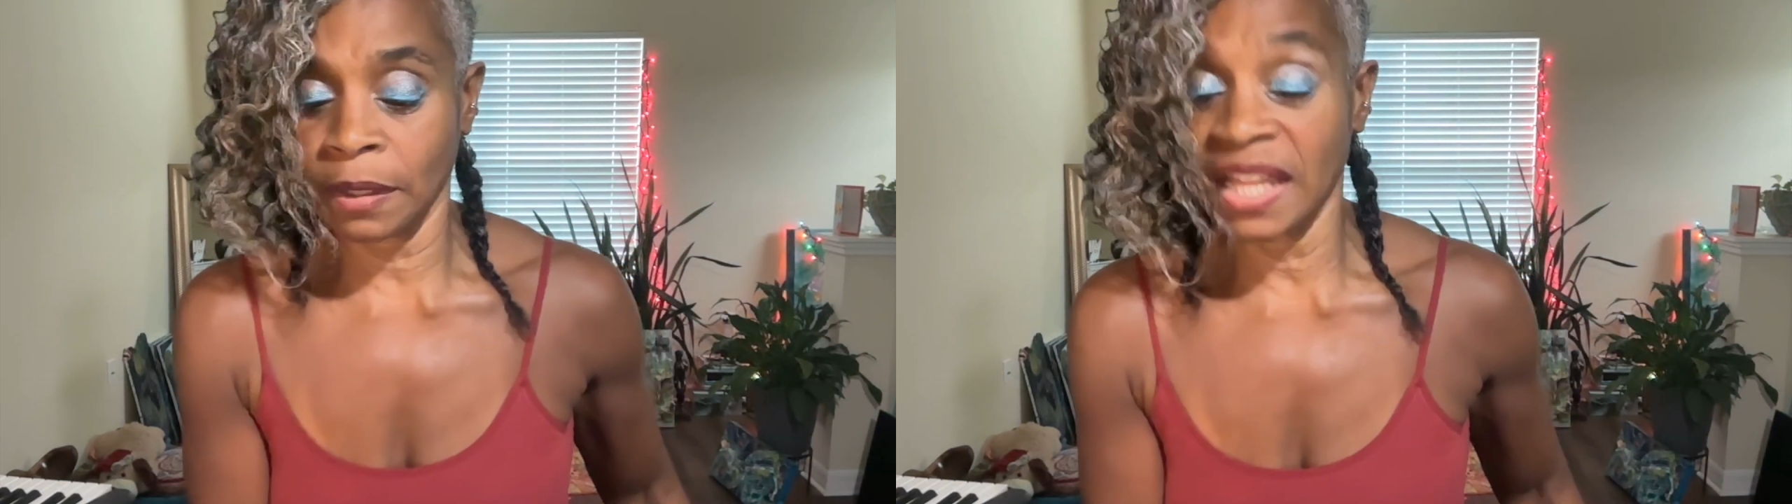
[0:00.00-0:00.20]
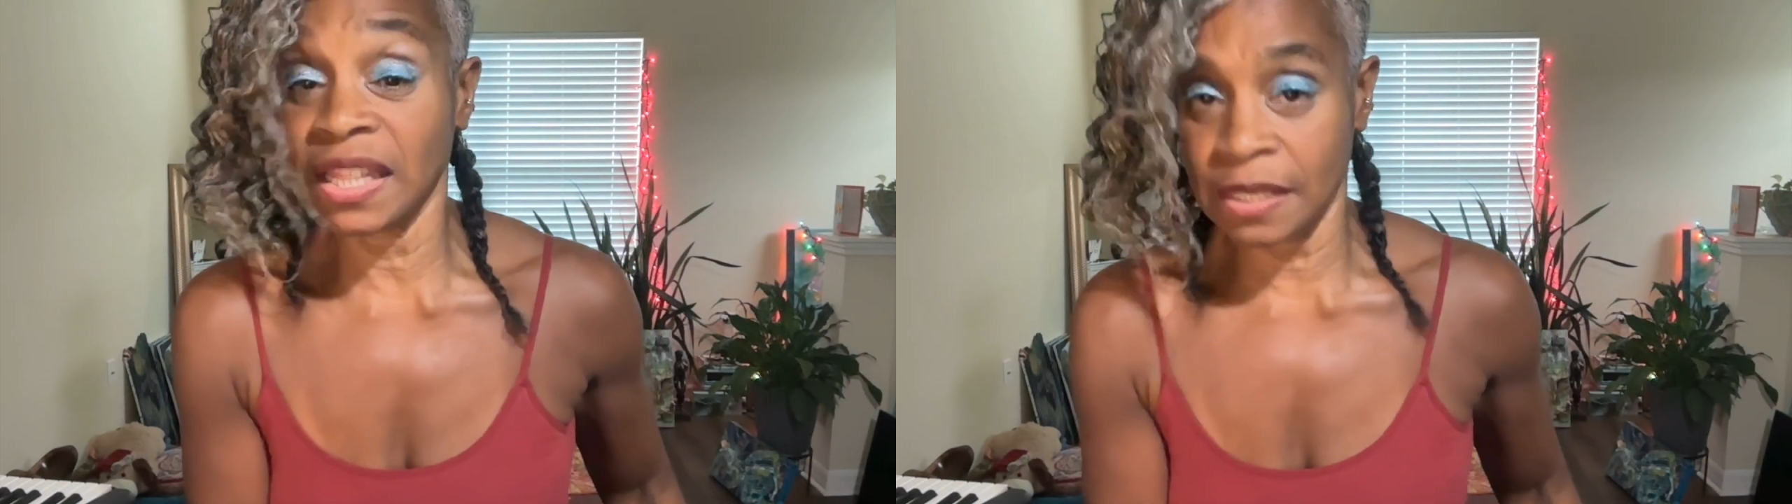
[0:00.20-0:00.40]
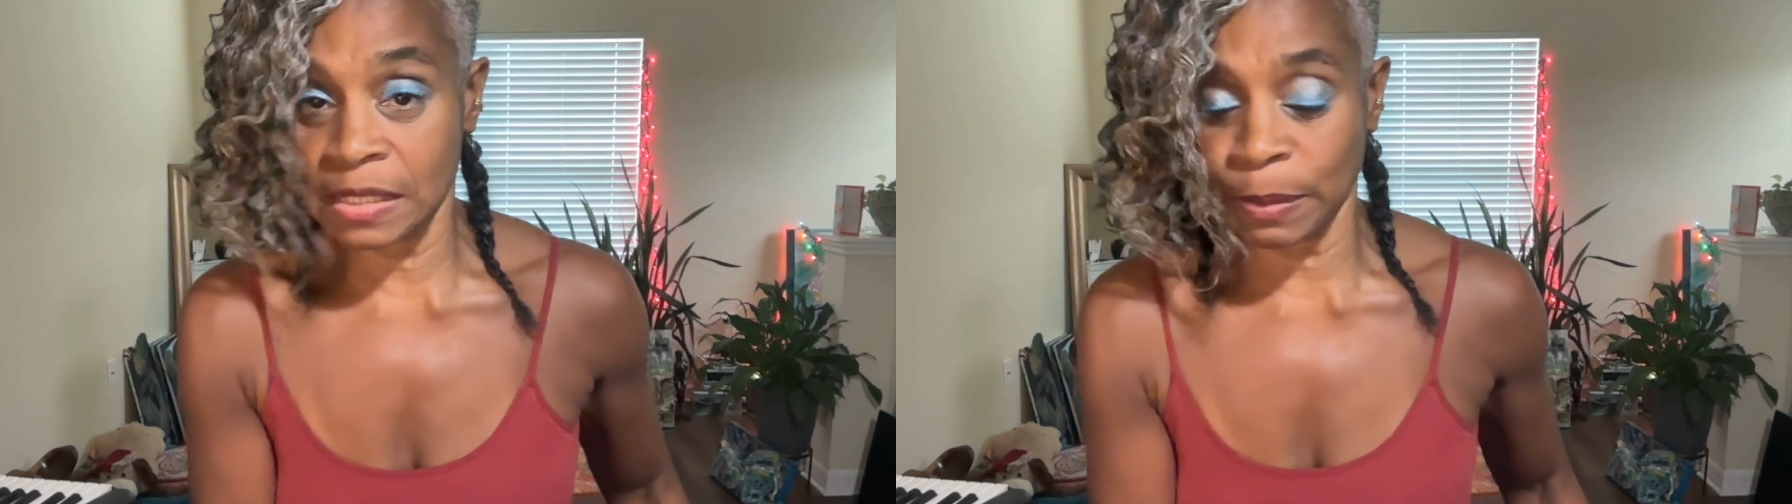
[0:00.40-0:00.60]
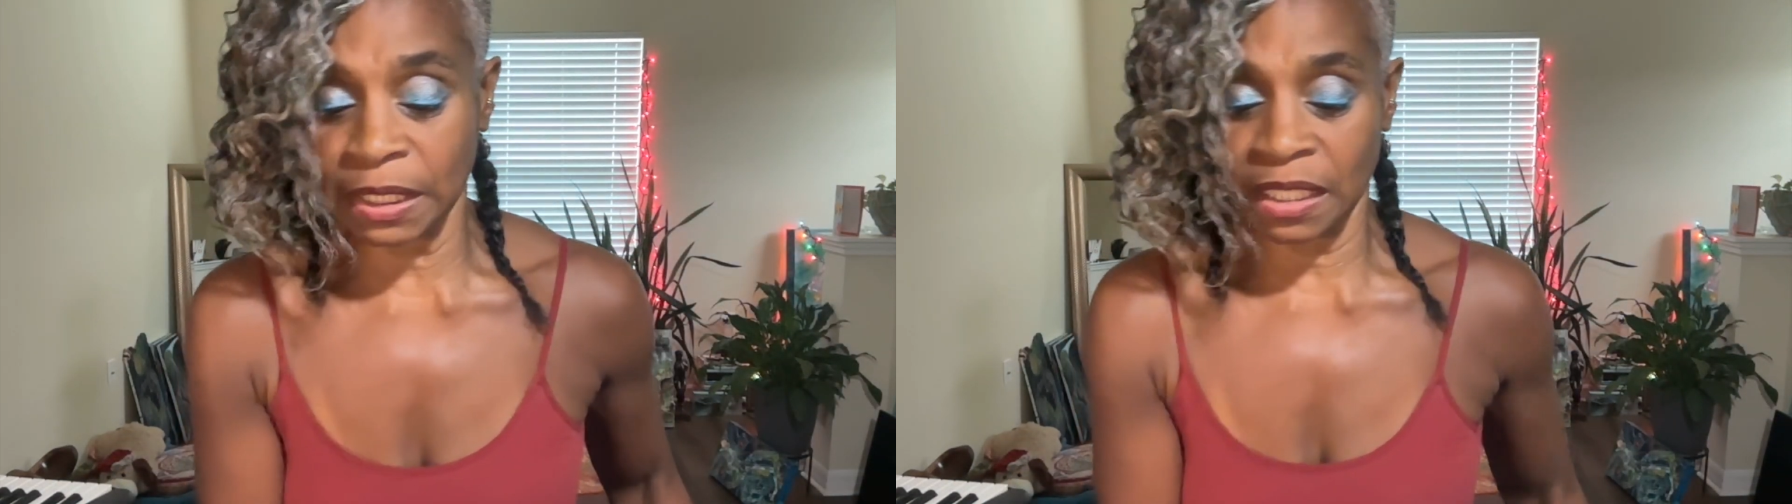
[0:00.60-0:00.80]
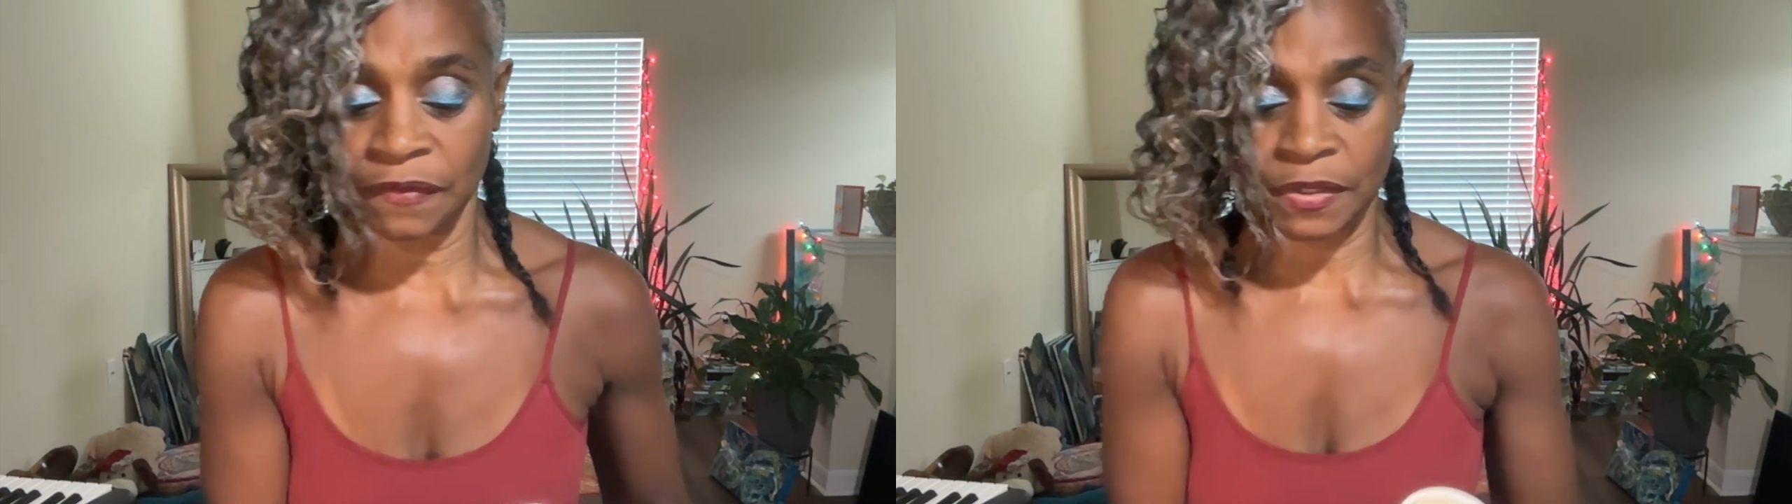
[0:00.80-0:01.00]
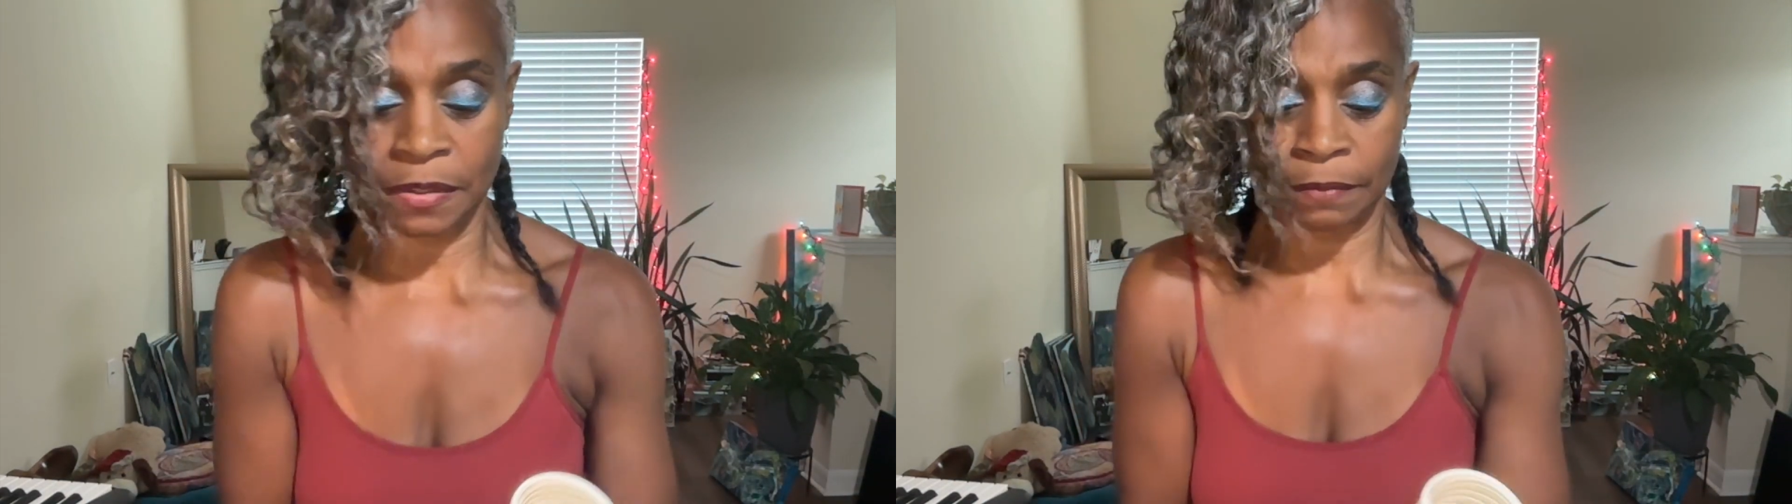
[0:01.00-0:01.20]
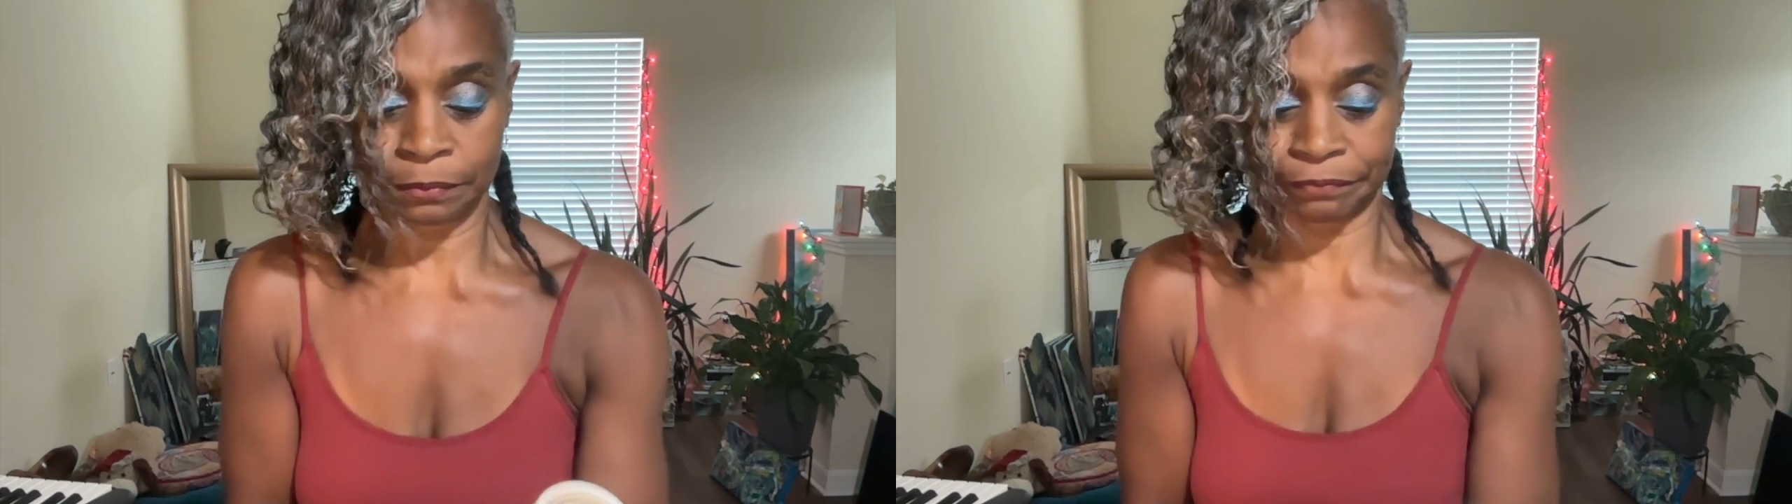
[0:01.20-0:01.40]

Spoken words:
these beliefs.